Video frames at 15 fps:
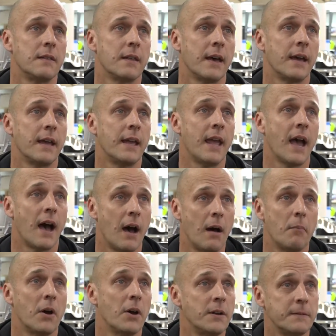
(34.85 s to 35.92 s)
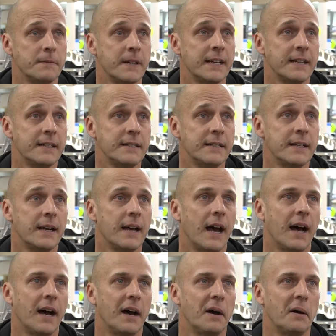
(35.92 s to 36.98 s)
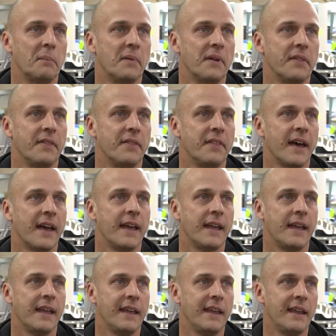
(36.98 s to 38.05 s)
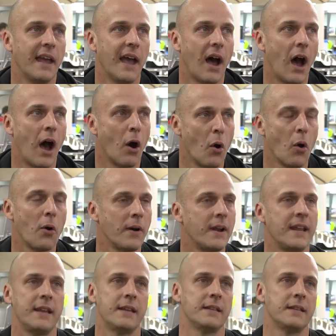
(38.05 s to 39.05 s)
they are motivated. They are already